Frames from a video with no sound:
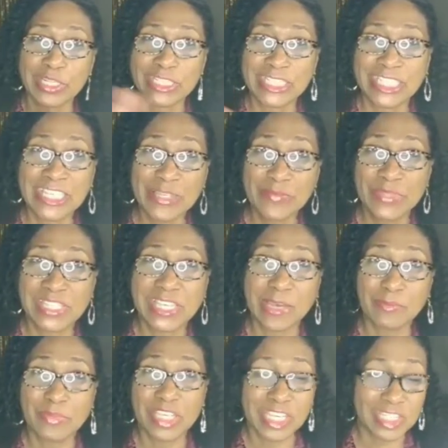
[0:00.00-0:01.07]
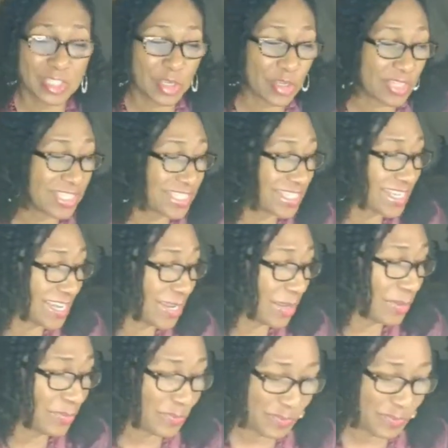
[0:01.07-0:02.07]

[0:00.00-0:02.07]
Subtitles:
deep subjects all the time.